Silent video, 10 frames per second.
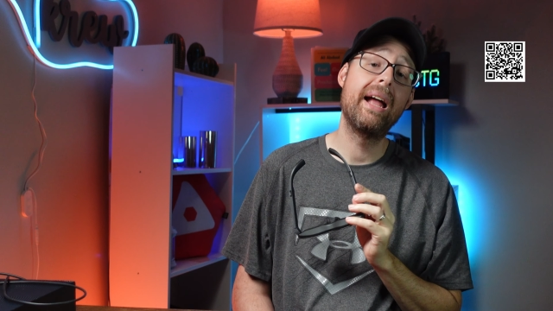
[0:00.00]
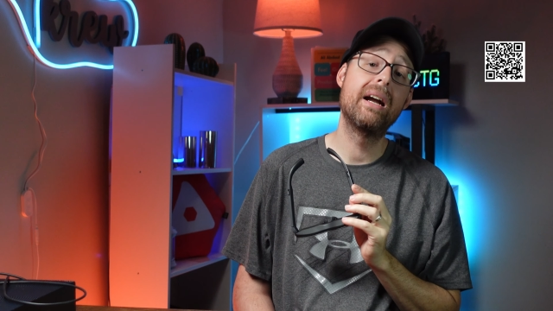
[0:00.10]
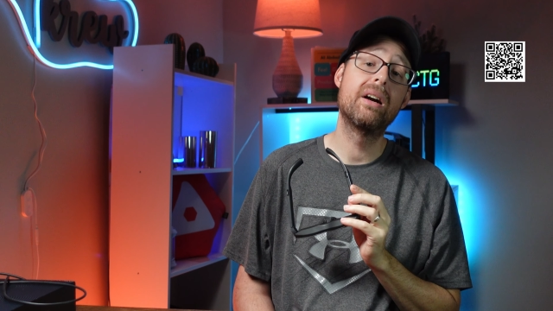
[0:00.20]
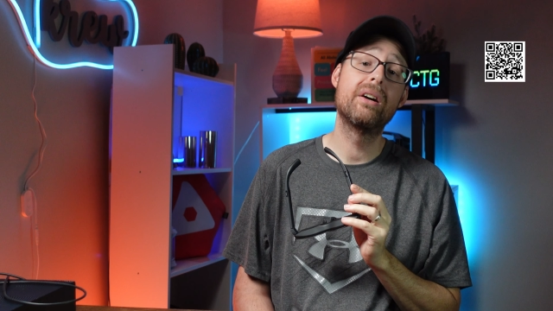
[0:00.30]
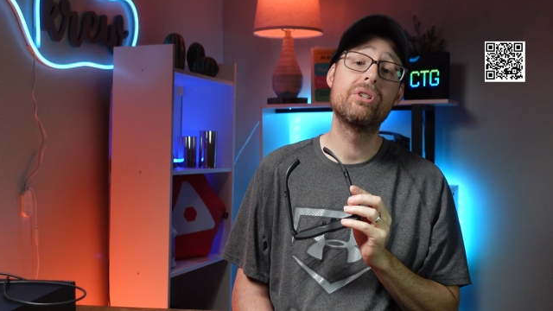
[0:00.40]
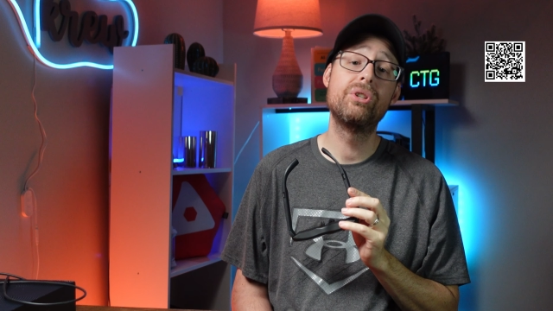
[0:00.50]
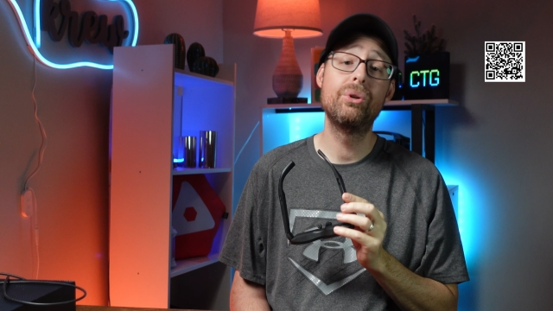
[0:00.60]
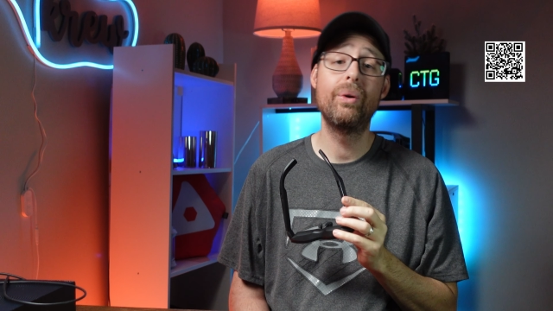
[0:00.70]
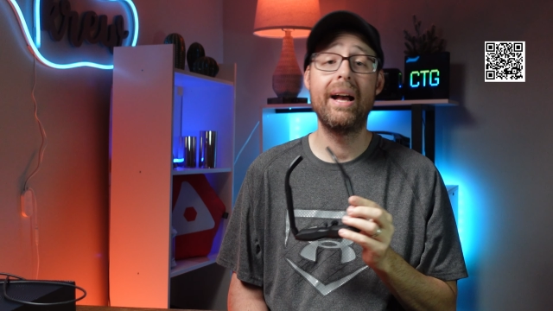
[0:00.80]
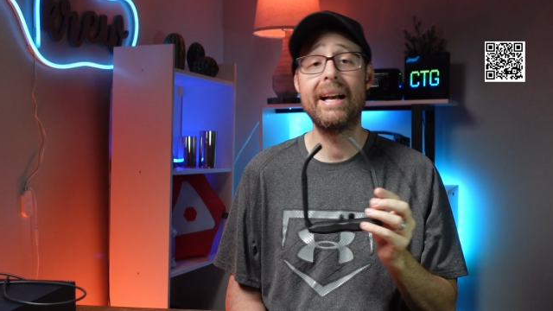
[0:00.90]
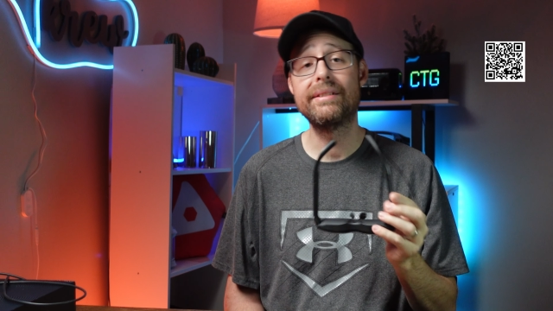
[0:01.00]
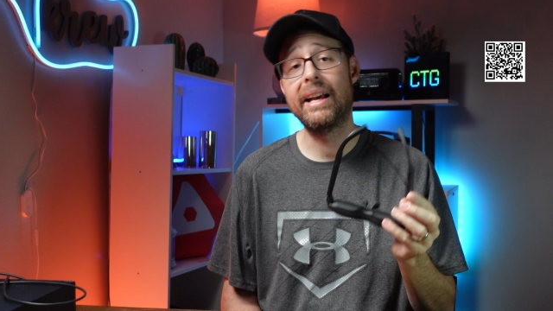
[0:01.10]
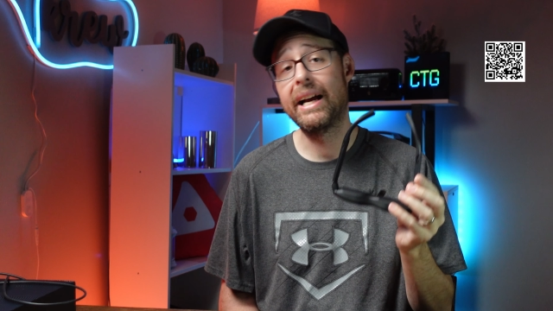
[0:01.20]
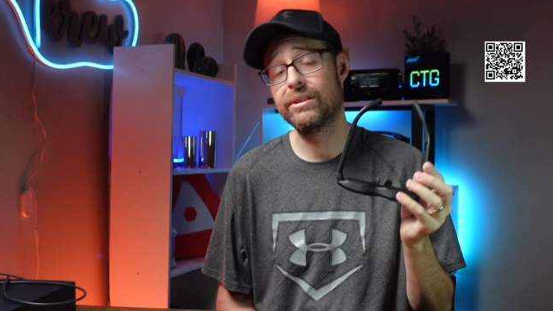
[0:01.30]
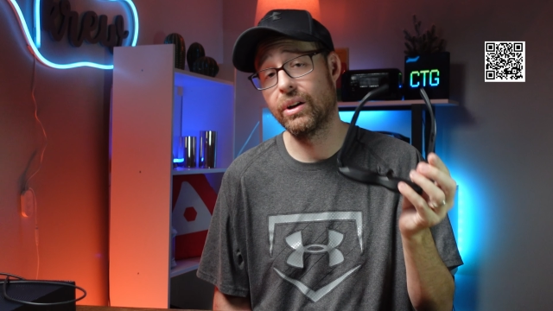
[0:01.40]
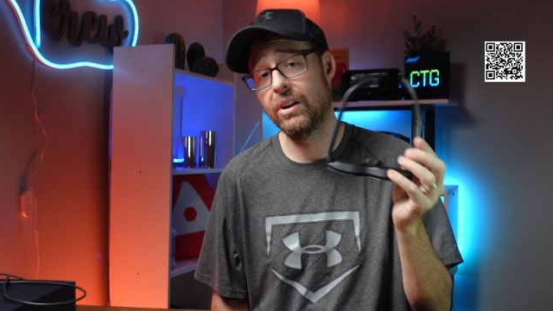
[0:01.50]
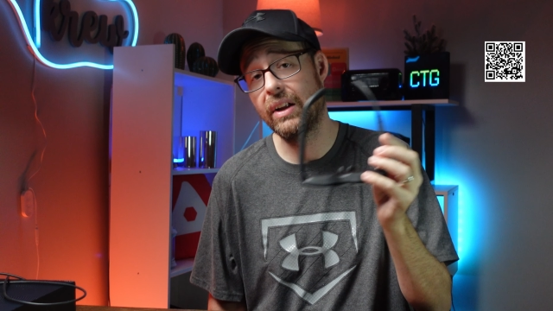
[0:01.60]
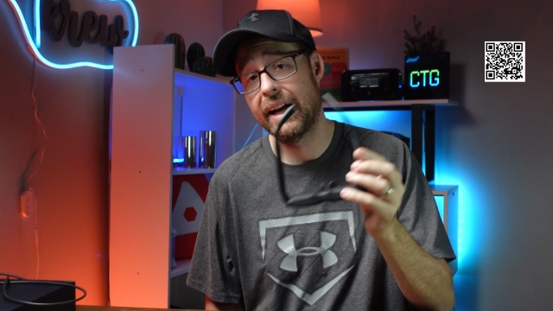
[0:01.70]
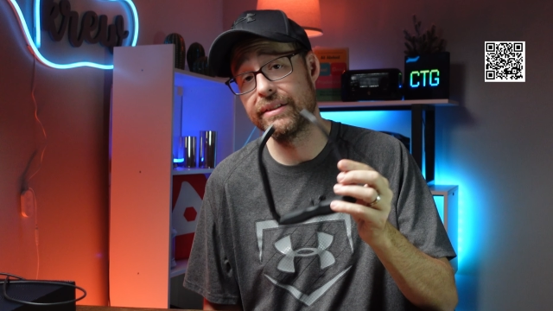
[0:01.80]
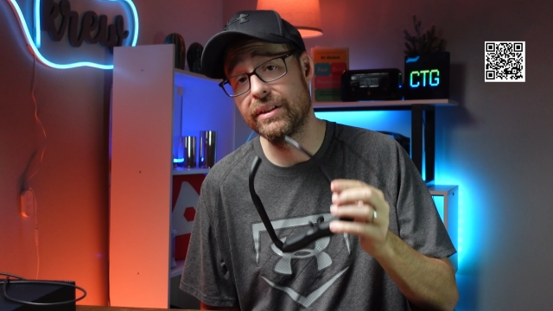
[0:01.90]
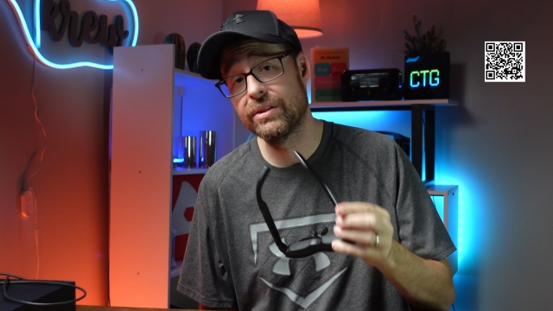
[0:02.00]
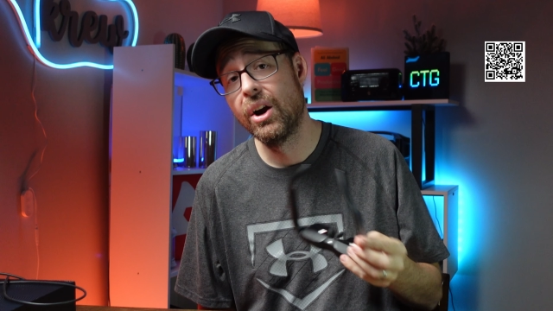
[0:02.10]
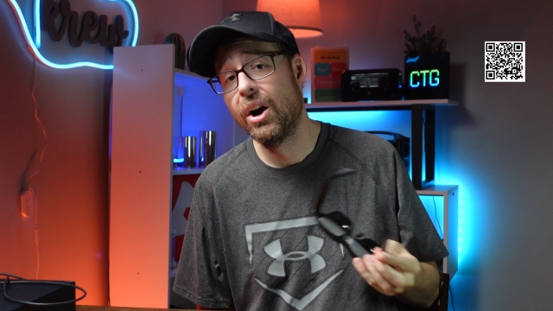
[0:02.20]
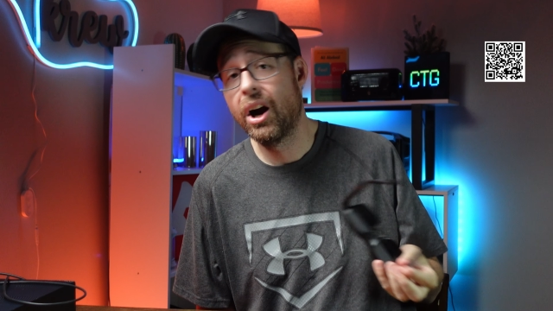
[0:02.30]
Air 2S XR glasses